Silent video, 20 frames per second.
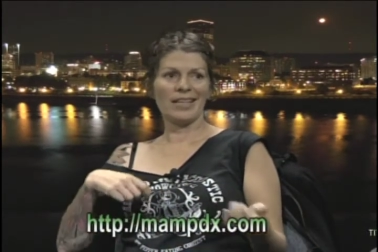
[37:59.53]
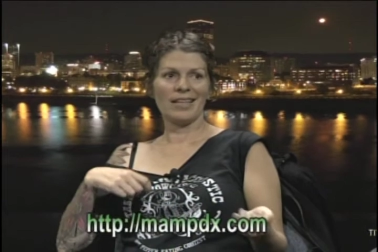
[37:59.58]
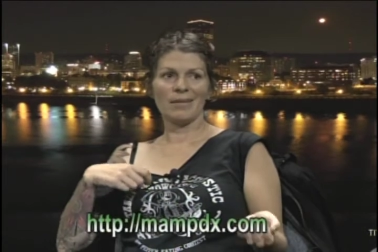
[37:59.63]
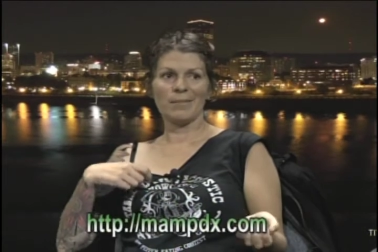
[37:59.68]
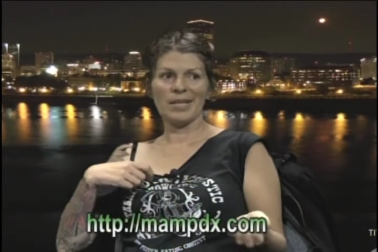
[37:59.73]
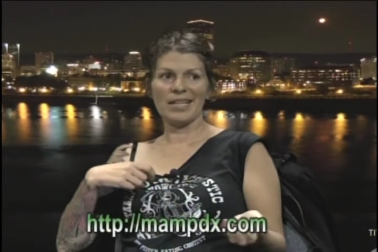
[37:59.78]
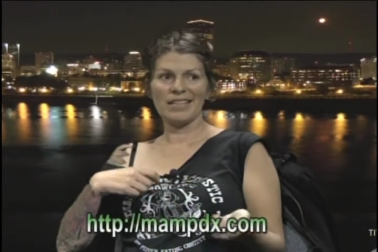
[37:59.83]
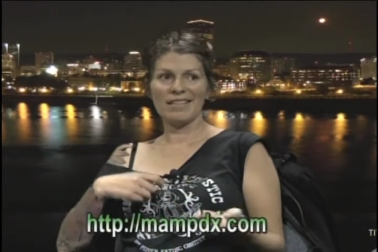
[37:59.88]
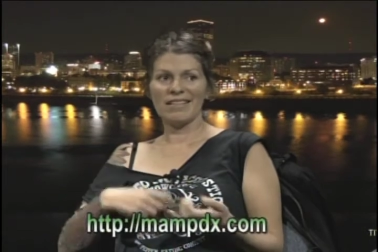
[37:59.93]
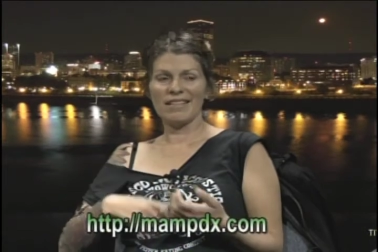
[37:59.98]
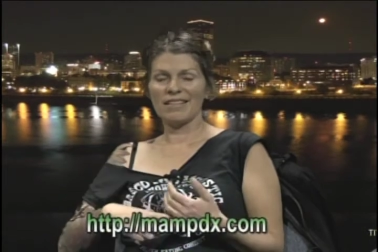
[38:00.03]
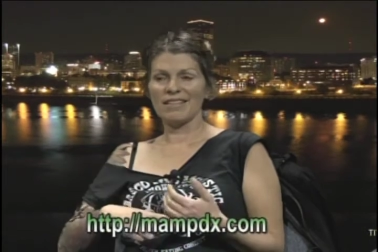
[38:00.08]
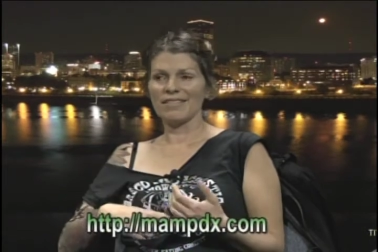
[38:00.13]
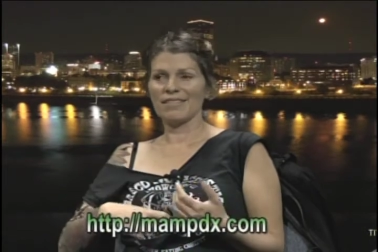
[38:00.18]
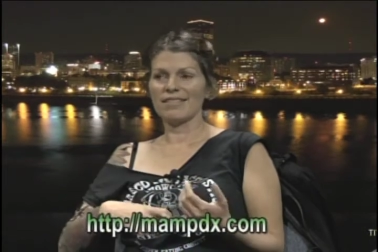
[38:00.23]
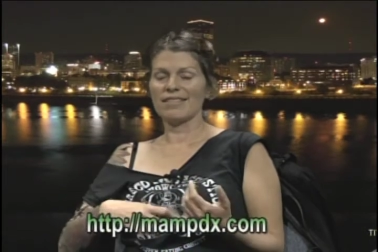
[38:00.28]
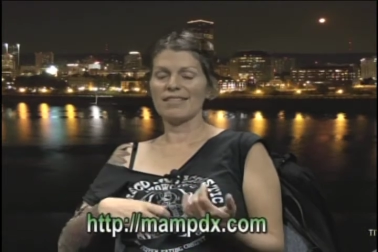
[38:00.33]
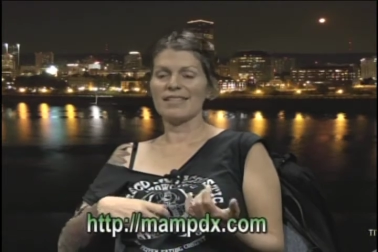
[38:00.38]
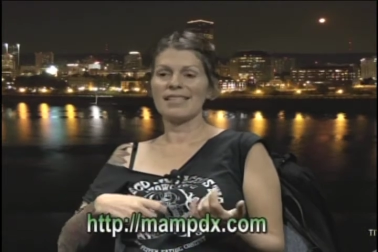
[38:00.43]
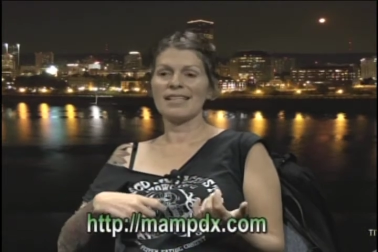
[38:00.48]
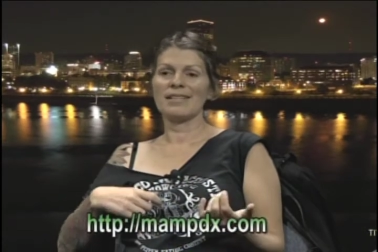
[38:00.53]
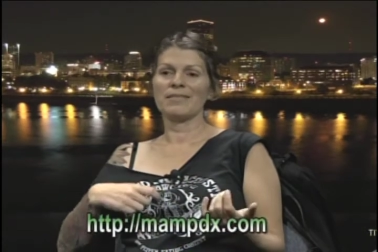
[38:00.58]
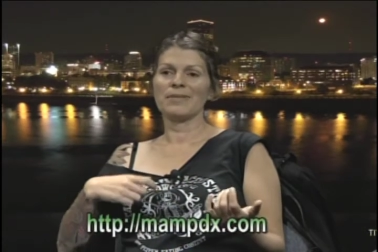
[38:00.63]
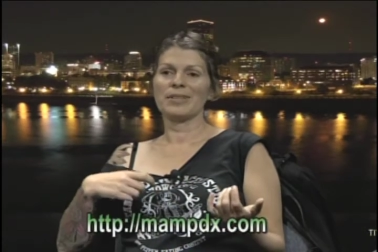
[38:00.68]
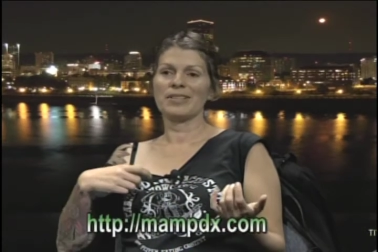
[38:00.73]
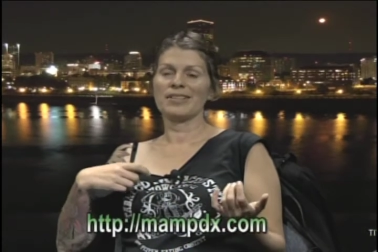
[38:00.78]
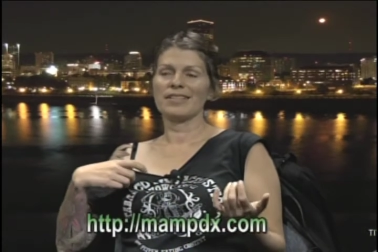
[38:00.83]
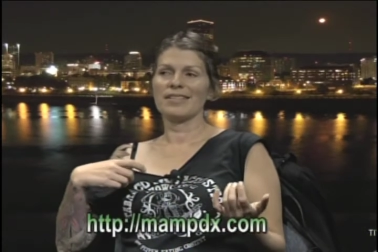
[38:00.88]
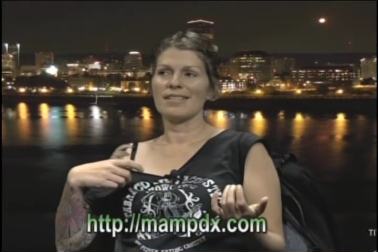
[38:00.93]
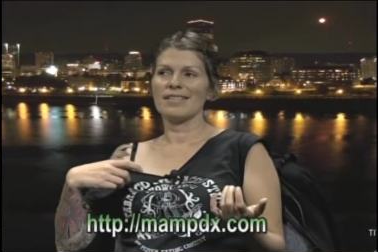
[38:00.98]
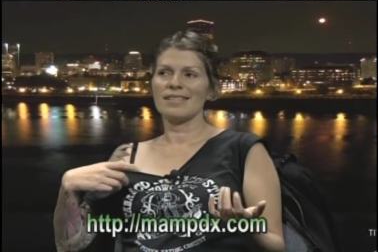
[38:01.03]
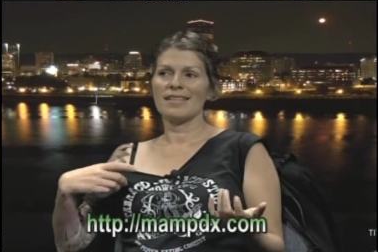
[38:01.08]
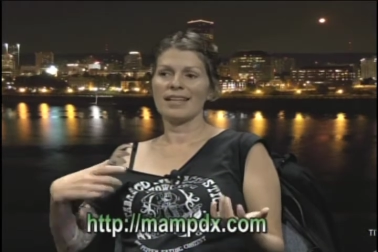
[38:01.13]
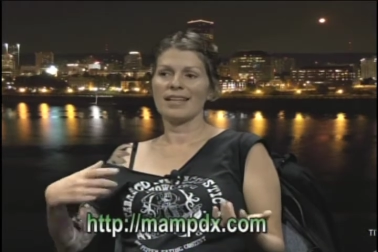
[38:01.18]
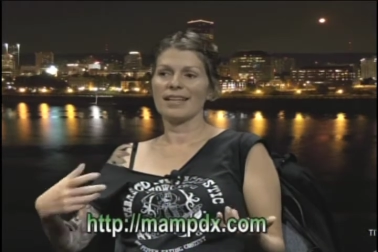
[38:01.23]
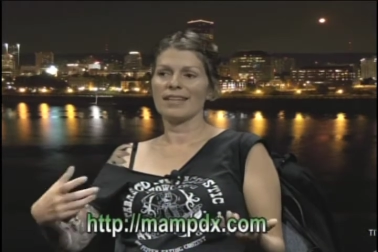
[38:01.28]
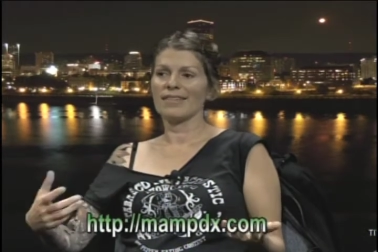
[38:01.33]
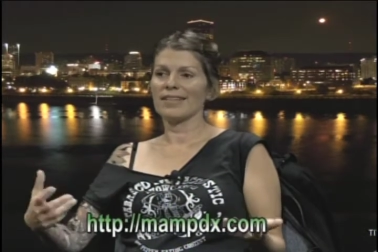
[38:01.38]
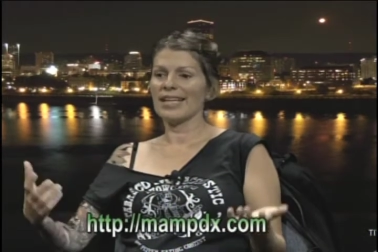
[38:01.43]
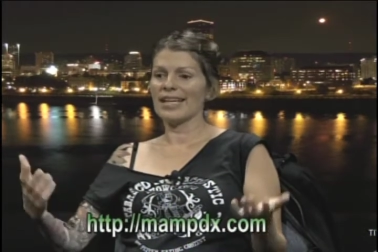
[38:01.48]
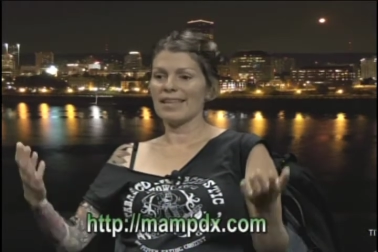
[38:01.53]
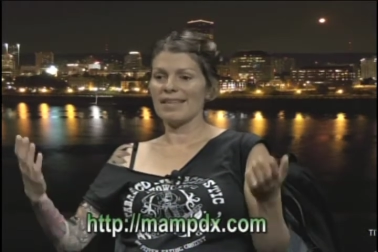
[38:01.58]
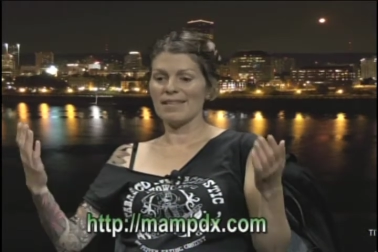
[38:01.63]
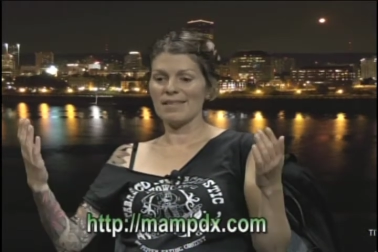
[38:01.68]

King, McDonald's, and we were just like, okay,